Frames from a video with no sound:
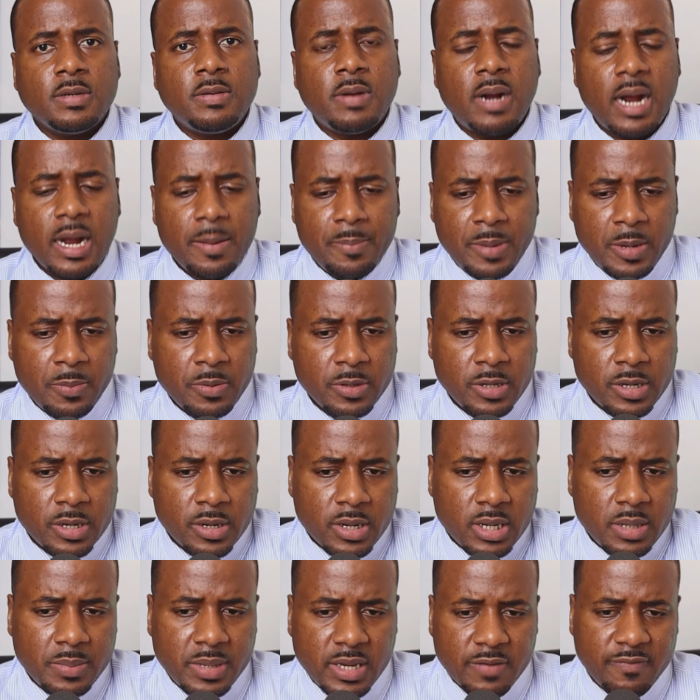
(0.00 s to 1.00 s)
All right, people that are
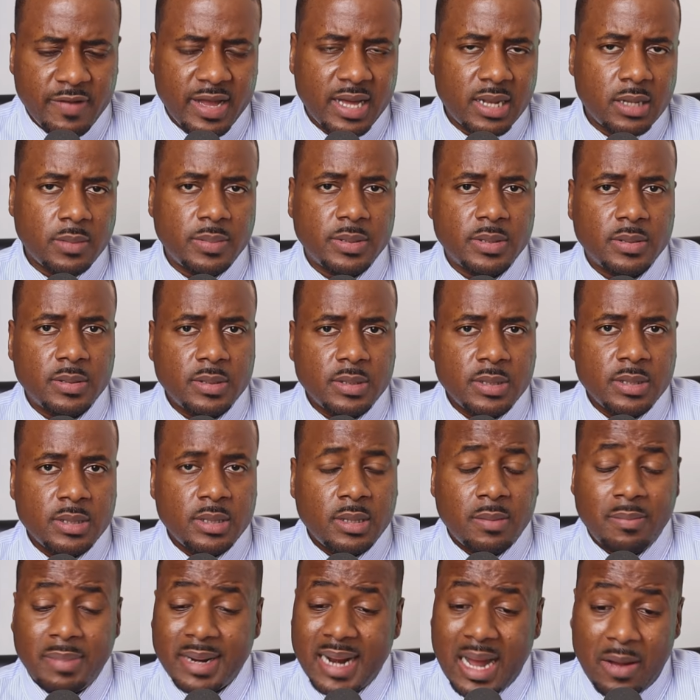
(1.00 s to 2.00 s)
going to be available.
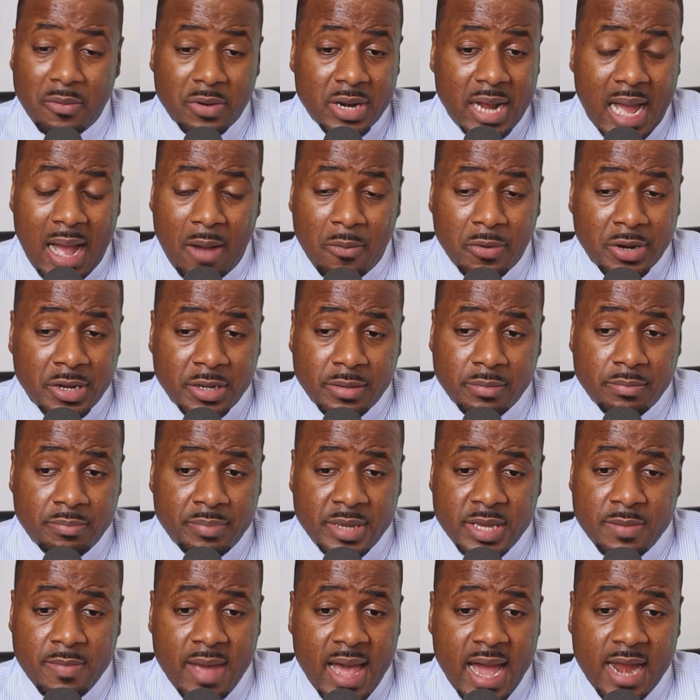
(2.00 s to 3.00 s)
But I wouldn't
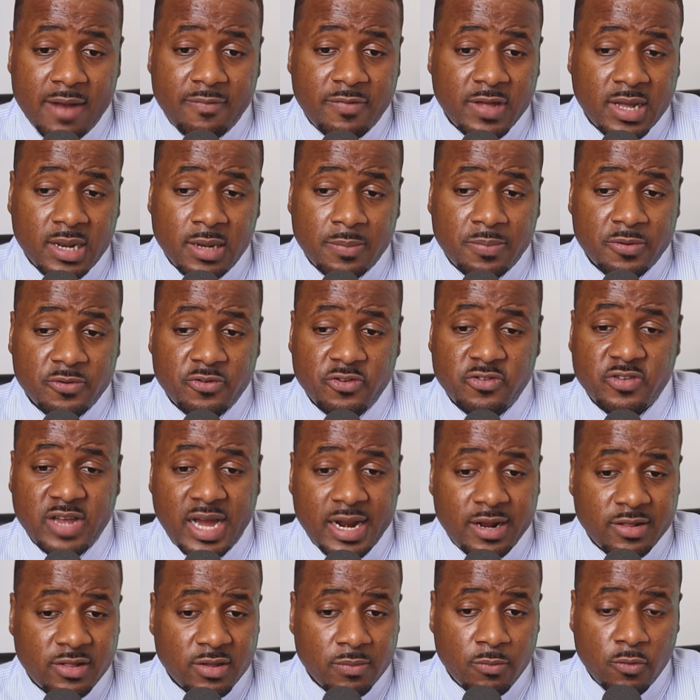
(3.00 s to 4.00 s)
be mad if the Clippers
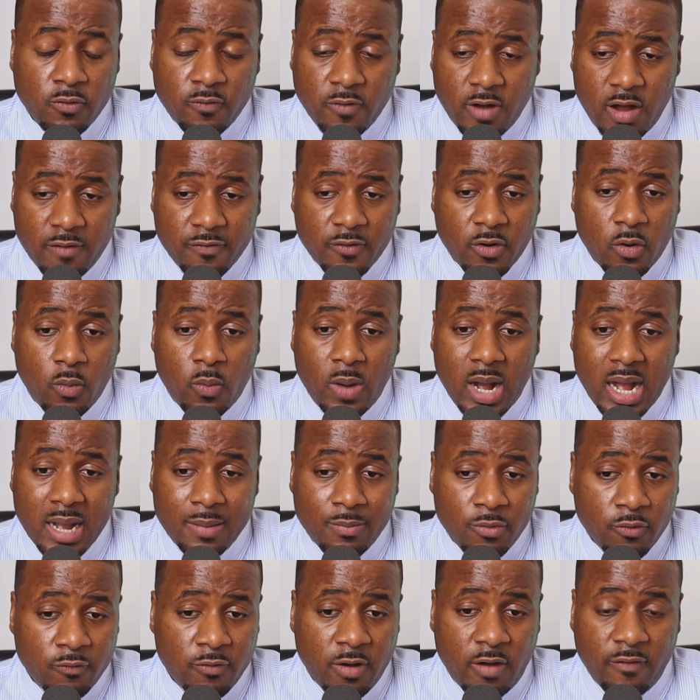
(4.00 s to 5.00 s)
decided to move off
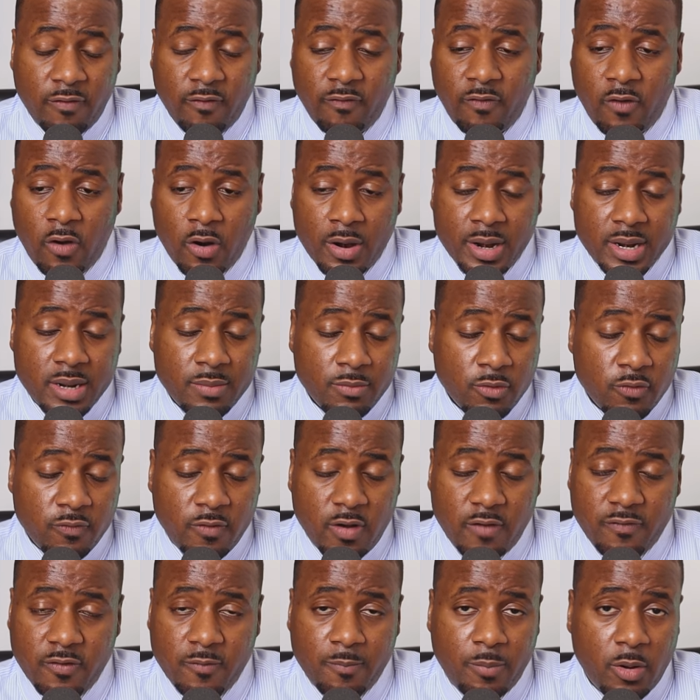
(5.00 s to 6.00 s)
Kawhi, move off of Harden, move
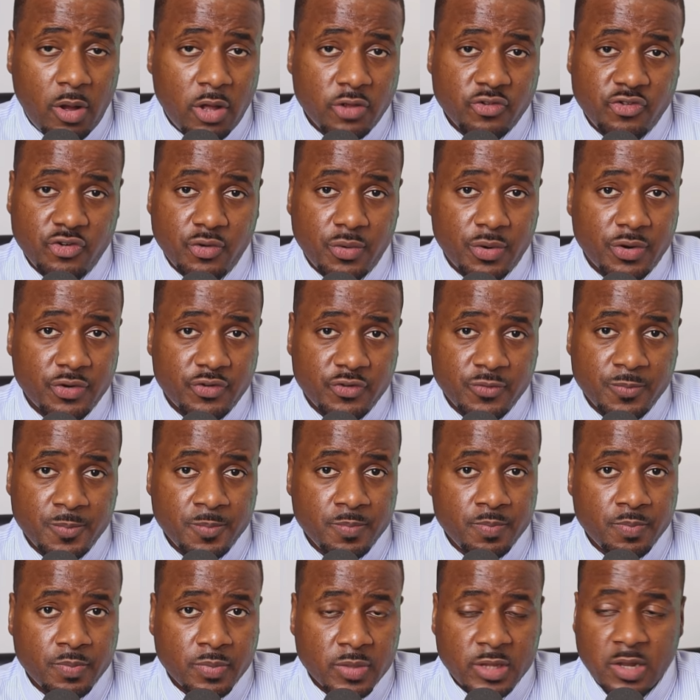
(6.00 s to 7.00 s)
off of Paul George.
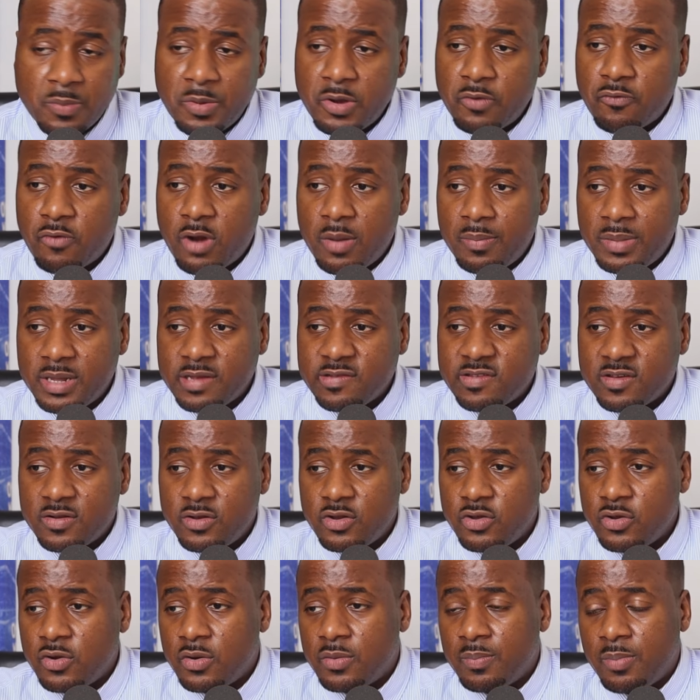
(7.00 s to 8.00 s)
There've been rumblings of
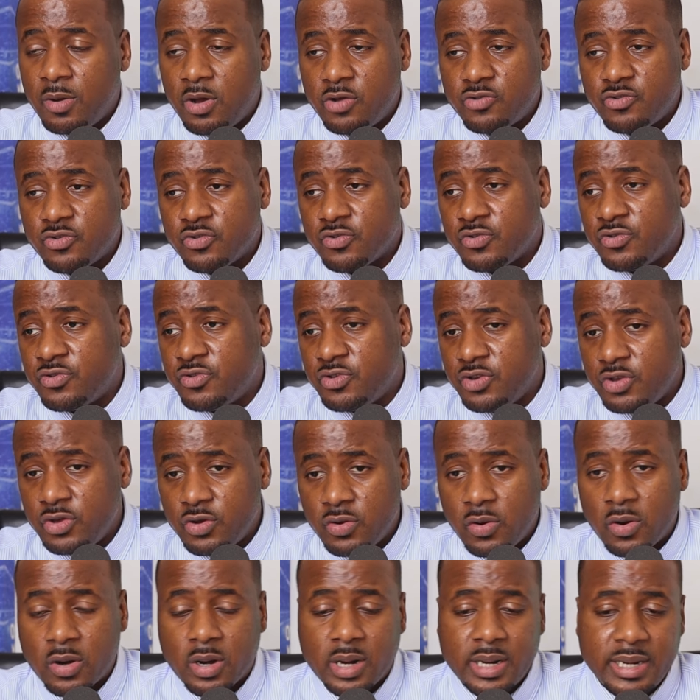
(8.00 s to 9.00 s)
New York, Paul George going to New
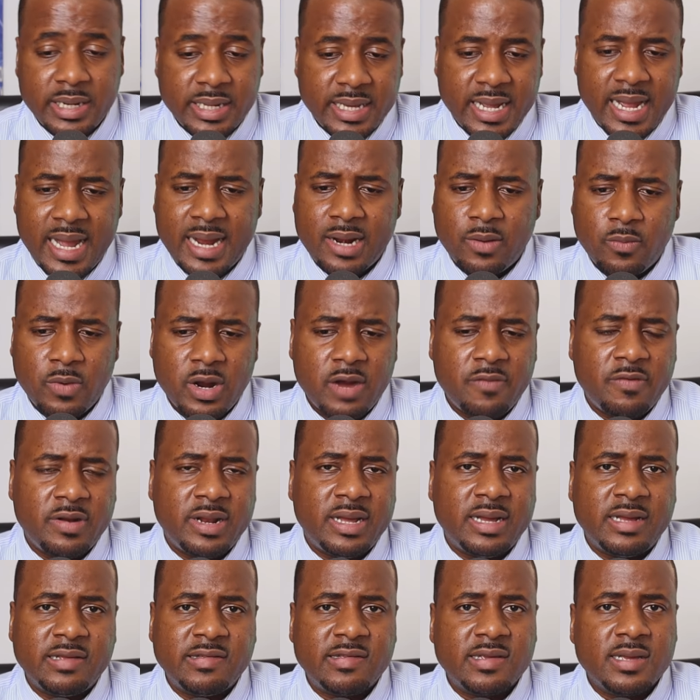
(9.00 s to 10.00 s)
York or Indiana, wherever it
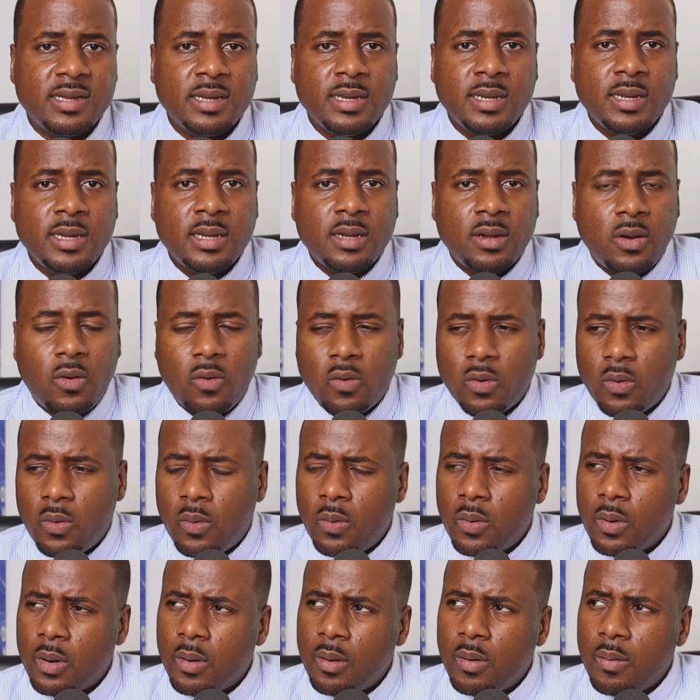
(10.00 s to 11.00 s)
is,
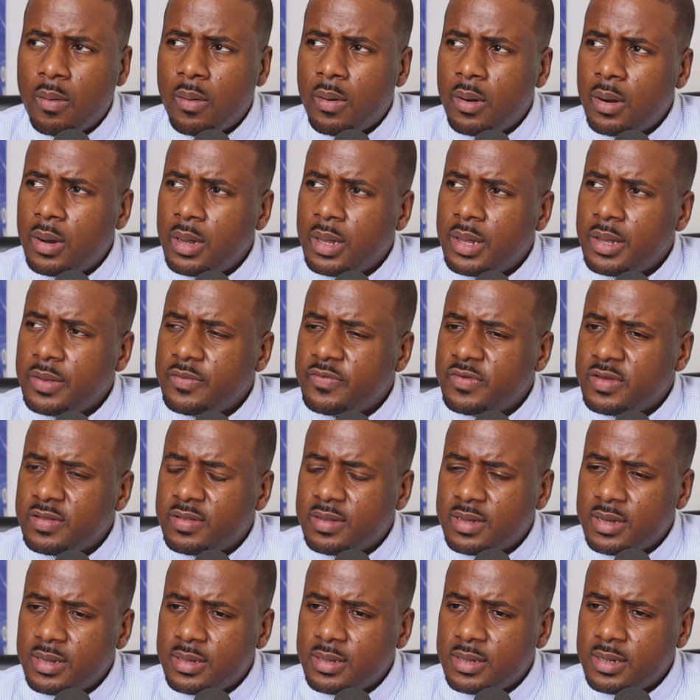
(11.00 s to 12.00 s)
or is it
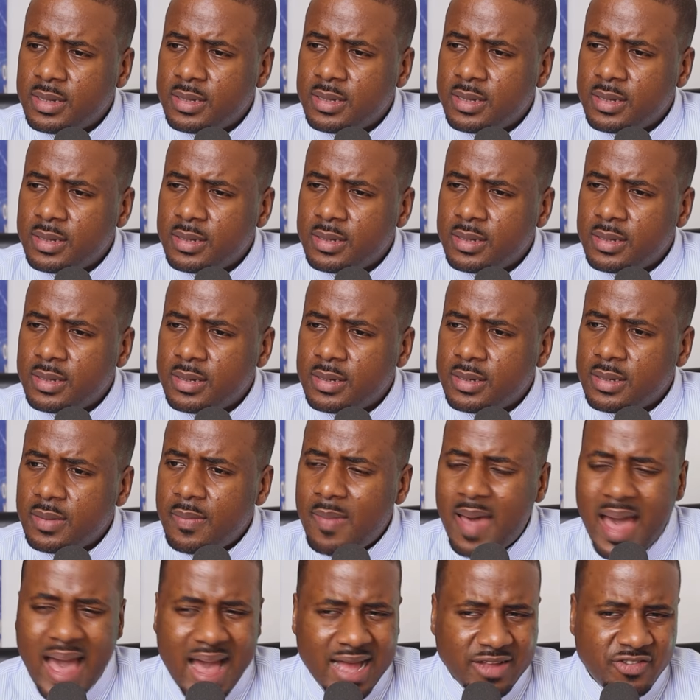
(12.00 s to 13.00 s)
the
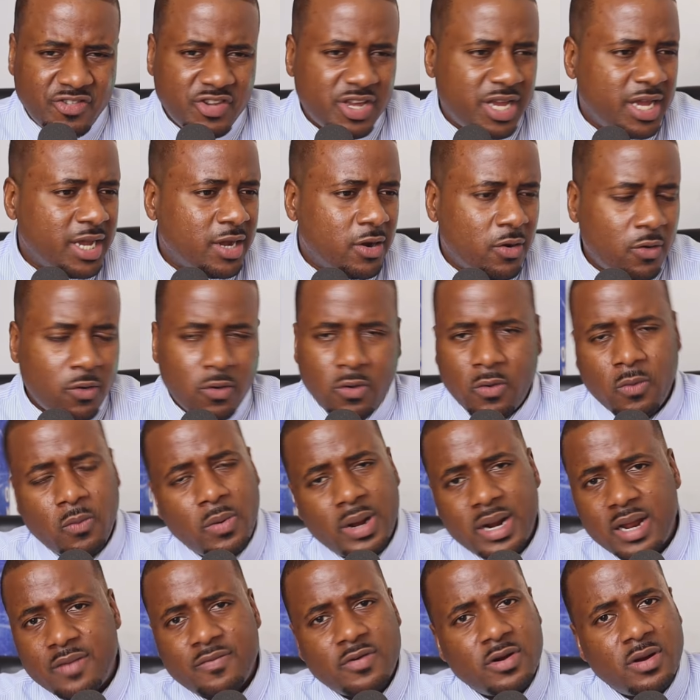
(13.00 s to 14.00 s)
Magic or
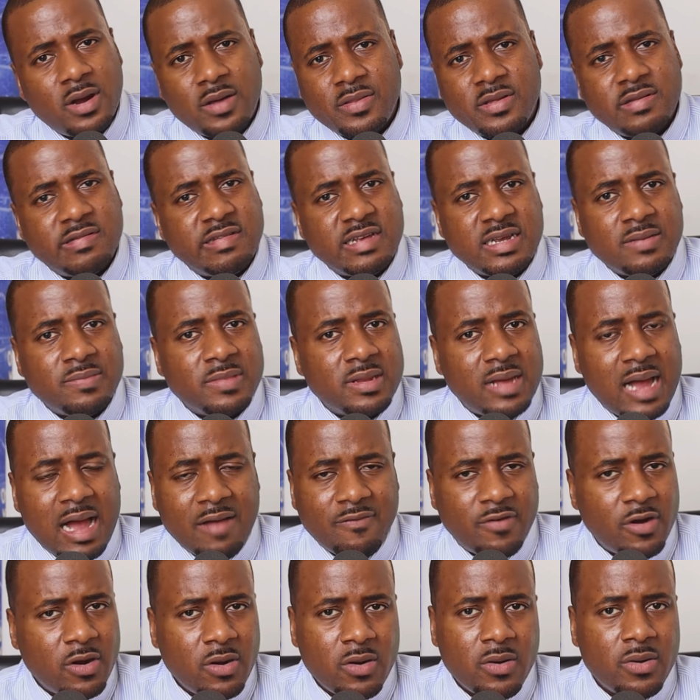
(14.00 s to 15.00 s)
whatever other team
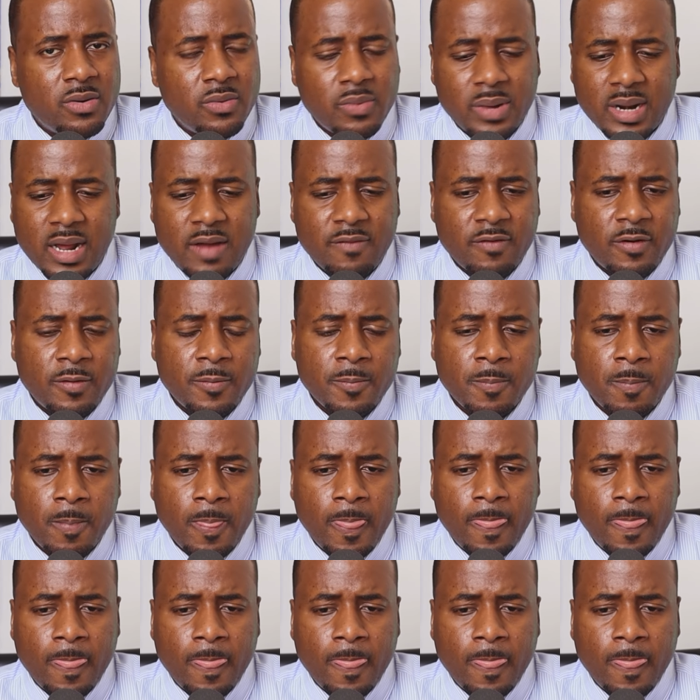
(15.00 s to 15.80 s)
I've heard, whatever.